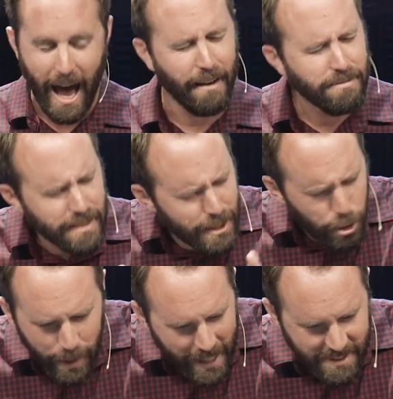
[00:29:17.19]
have
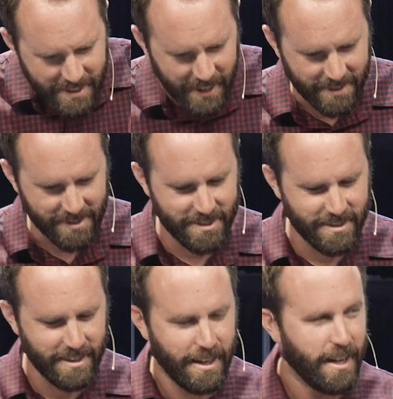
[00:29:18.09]
little pet
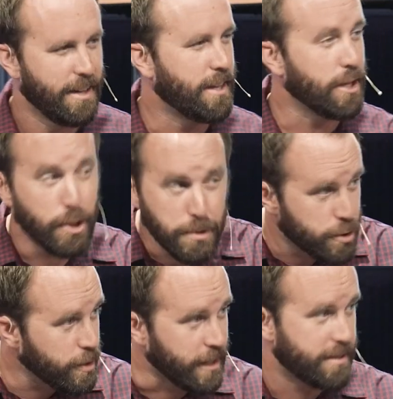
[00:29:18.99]
sins that you
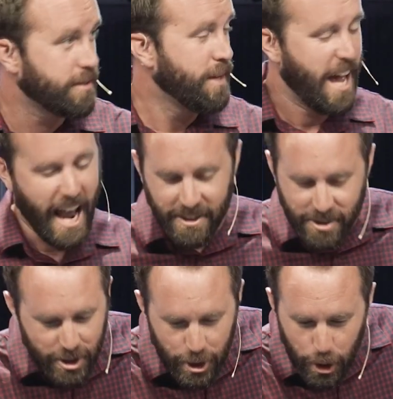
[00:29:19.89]
treat
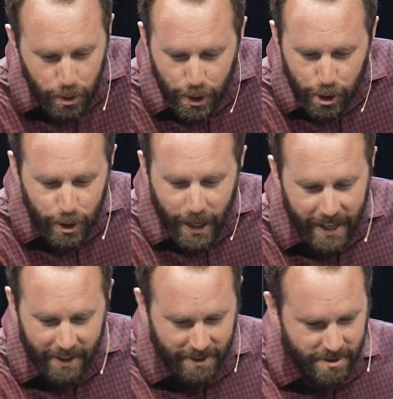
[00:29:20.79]
as cute little
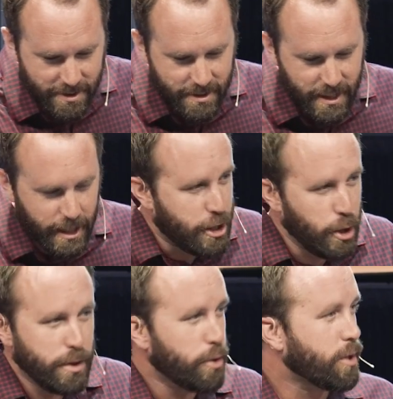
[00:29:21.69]
lions,
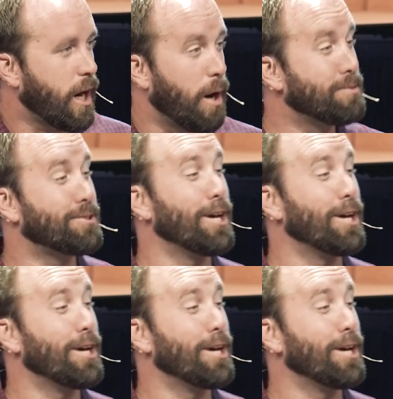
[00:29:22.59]
cute little cubs